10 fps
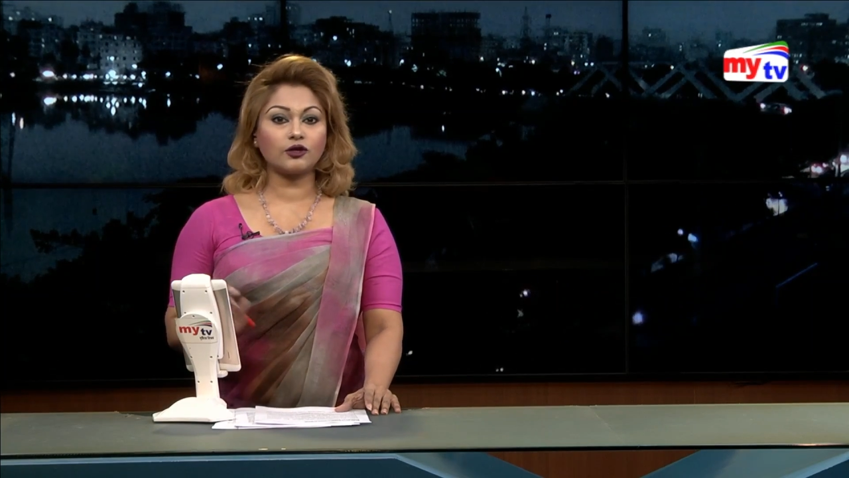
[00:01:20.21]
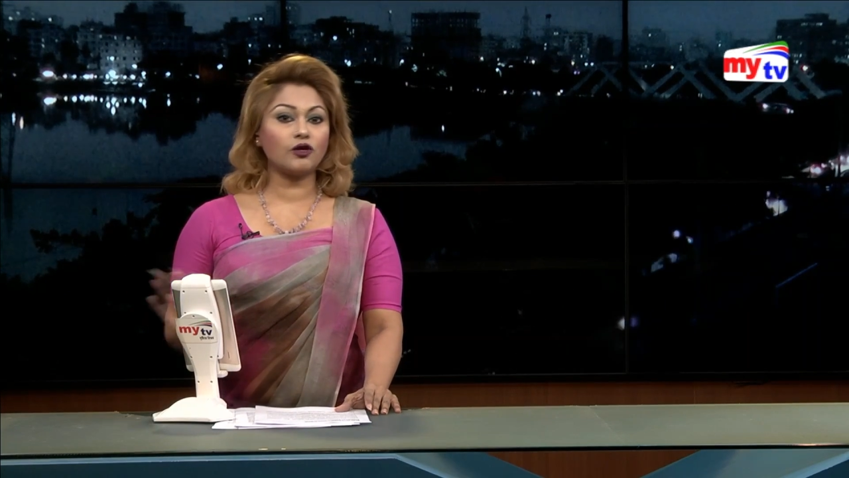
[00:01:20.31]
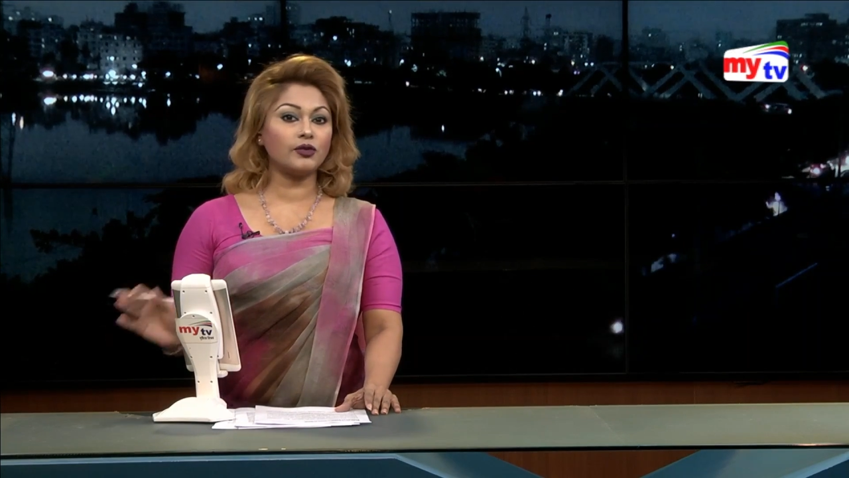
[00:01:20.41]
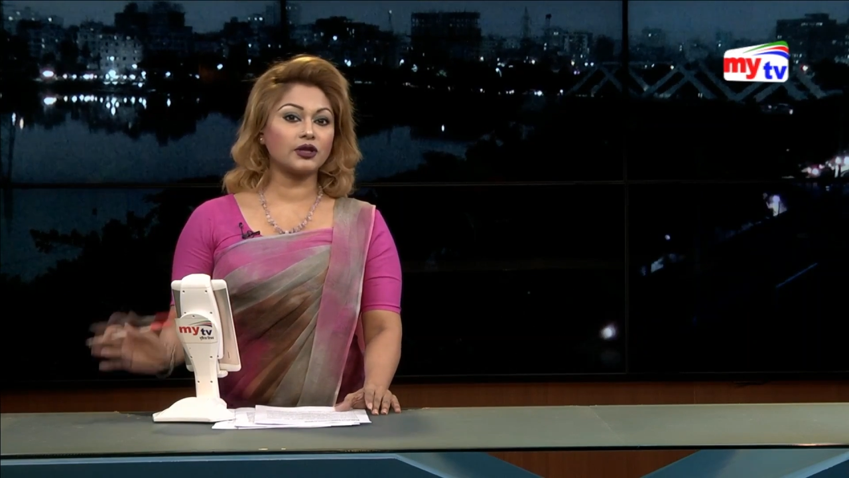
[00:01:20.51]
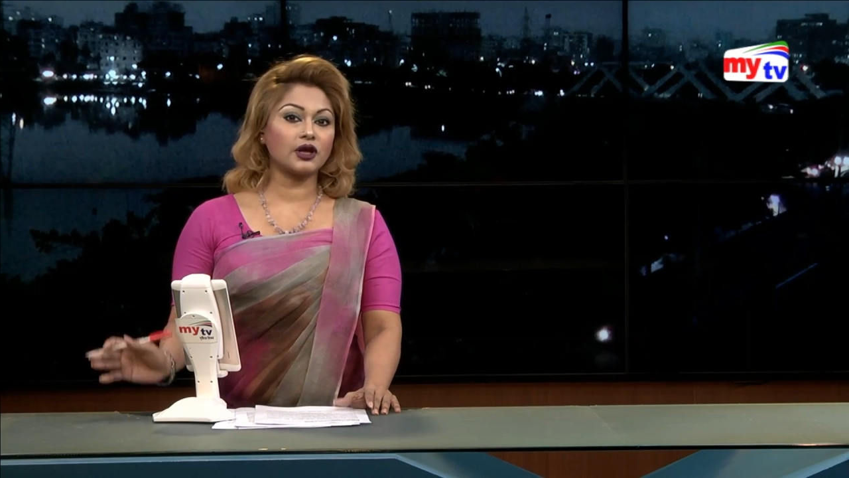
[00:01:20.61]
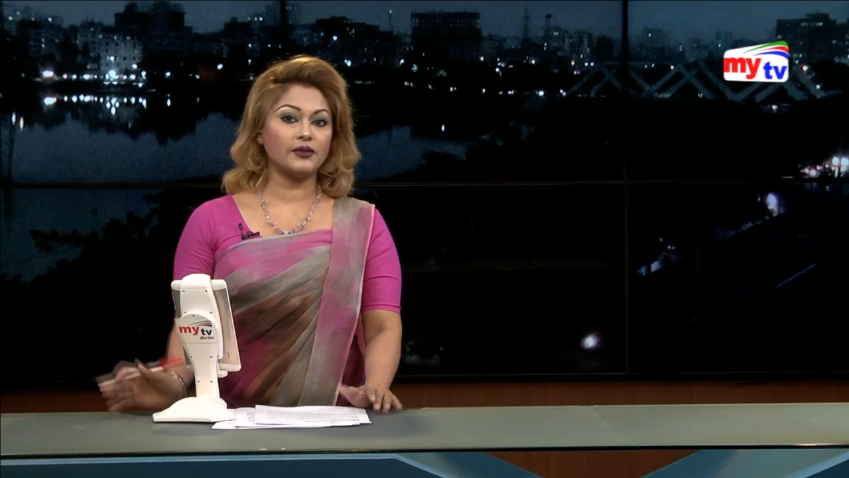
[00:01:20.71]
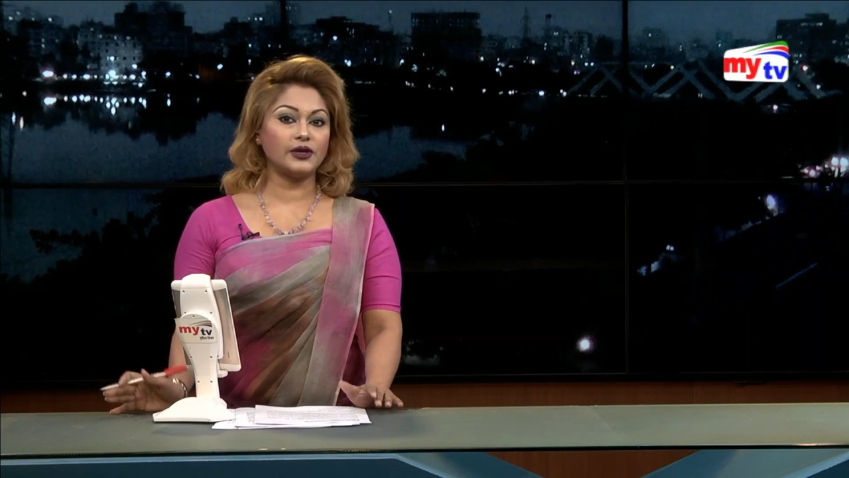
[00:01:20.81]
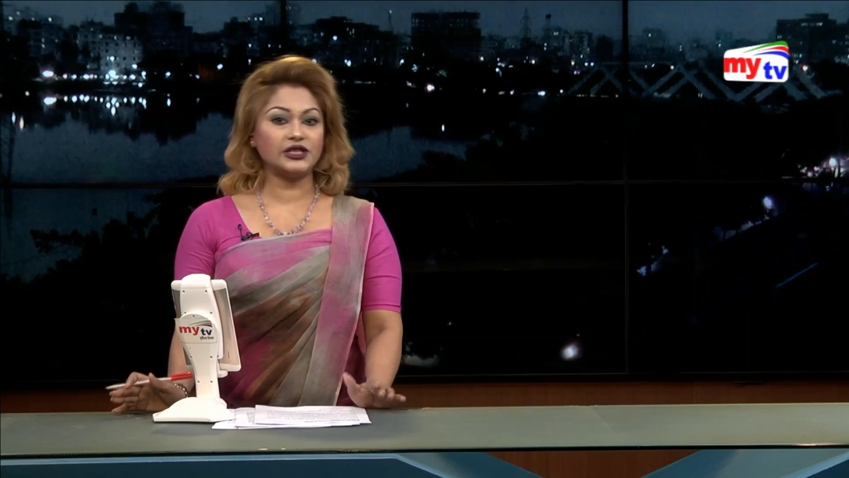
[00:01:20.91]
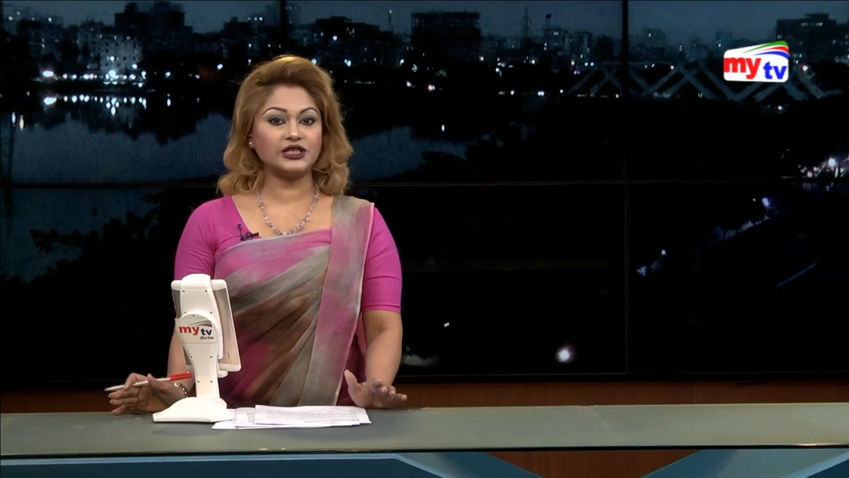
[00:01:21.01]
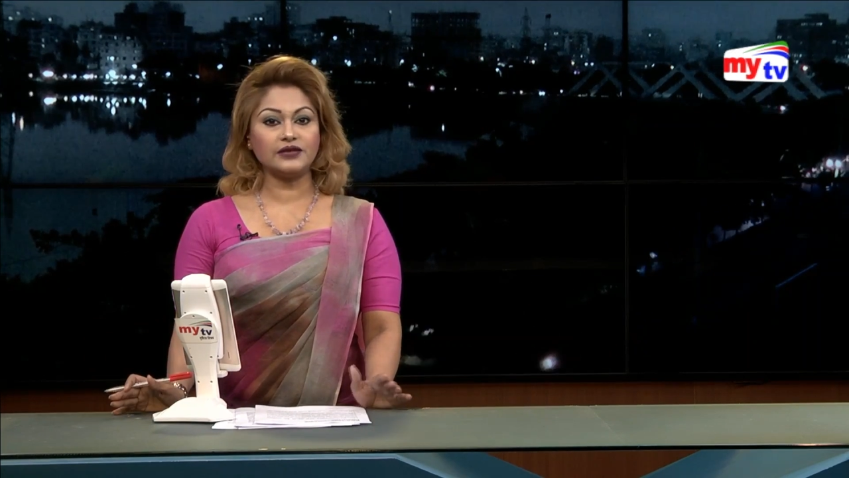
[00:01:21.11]
global
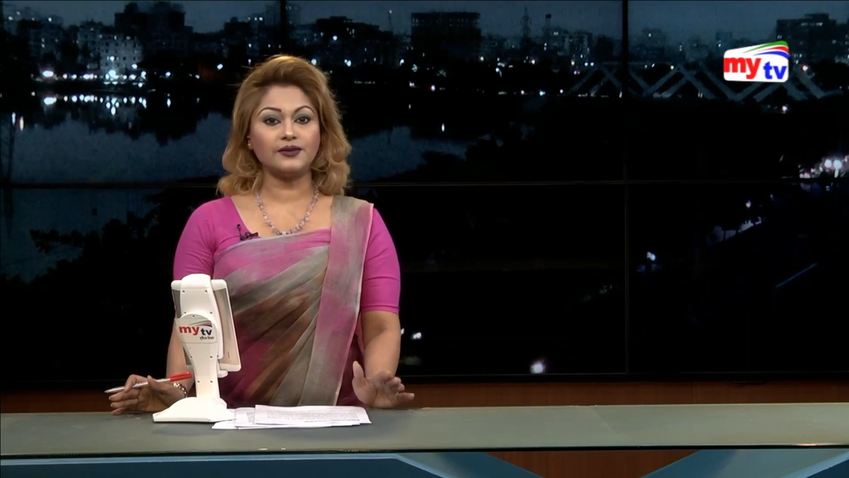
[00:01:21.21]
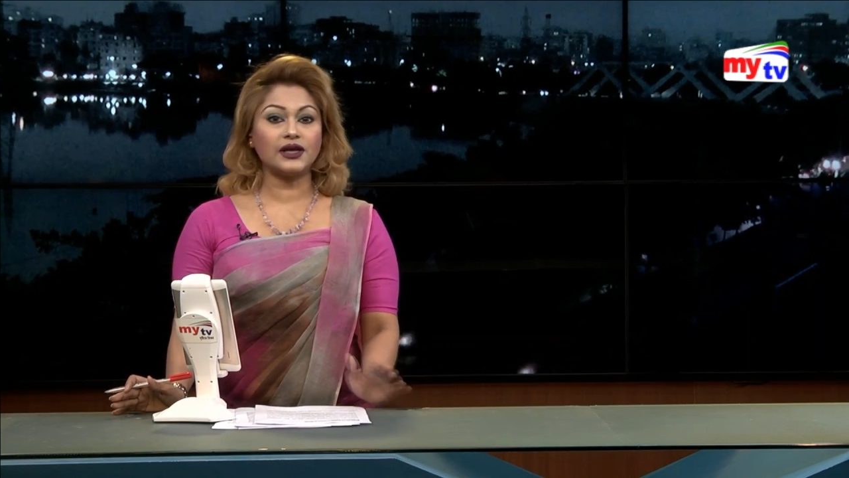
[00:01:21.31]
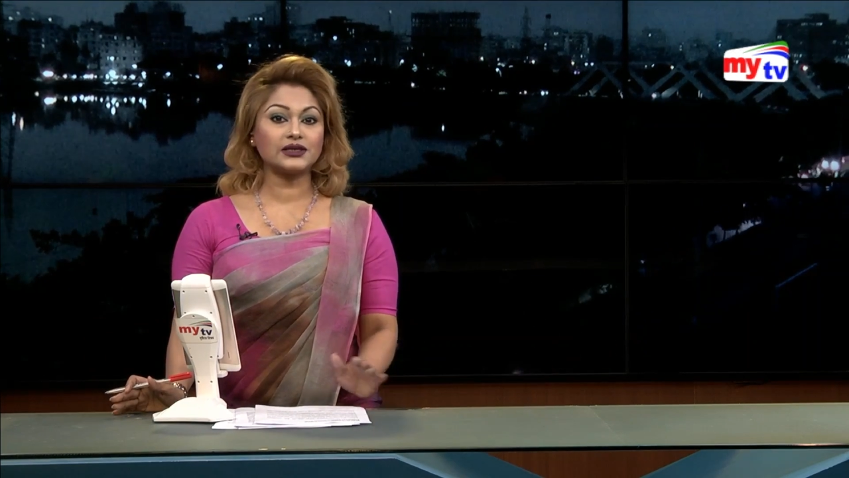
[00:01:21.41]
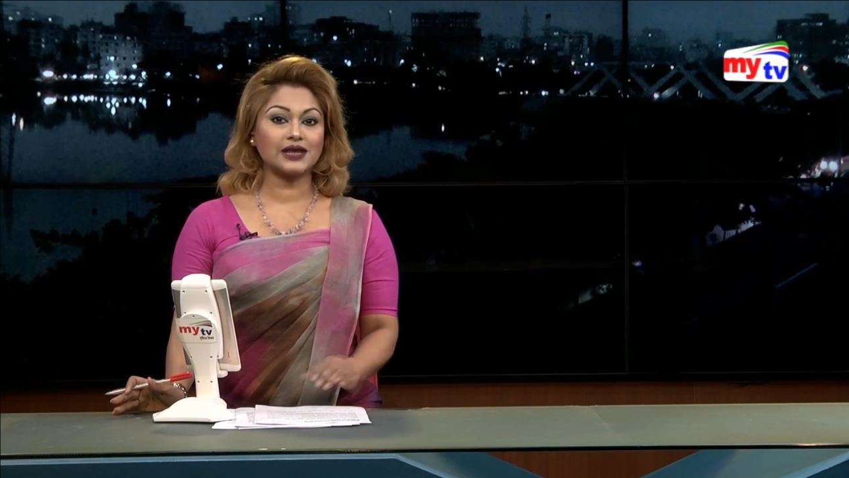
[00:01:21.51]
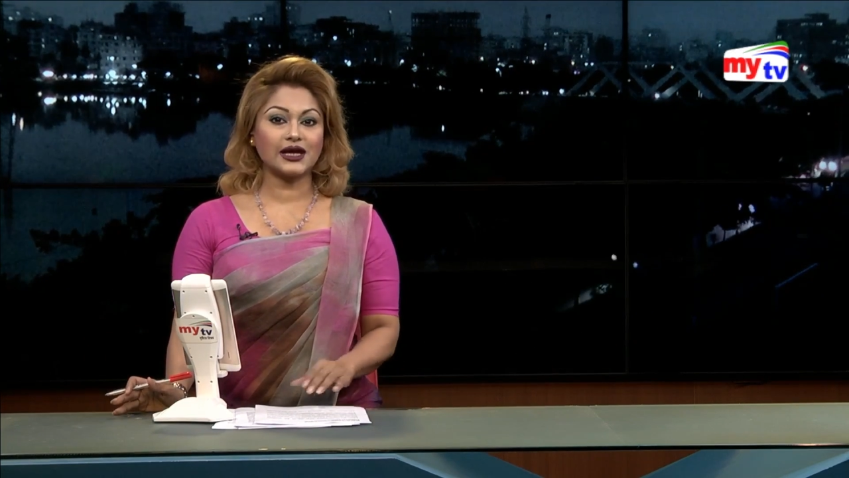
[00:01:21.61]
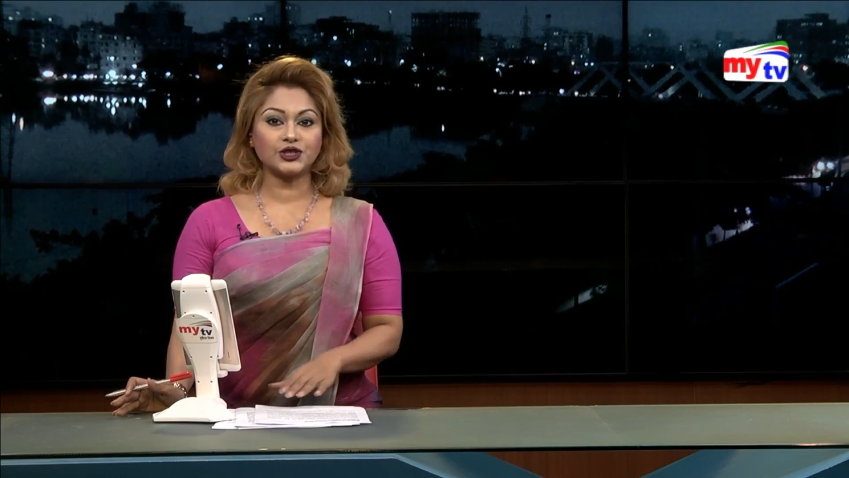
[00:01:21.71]
community must act